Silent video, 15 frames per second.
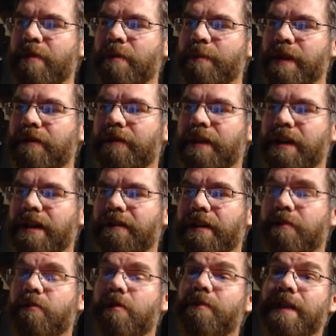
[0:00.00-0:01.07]
a big fan of
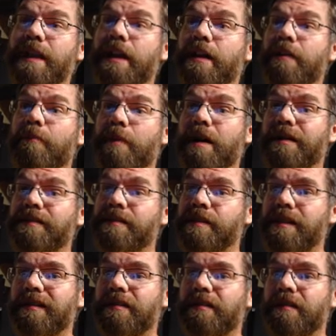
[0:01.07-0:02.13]
MMA and
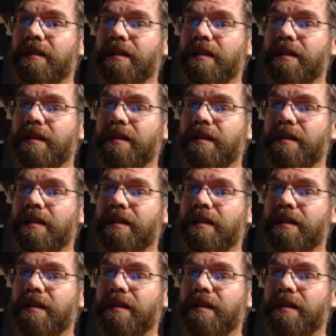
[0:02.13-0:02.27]
boxing.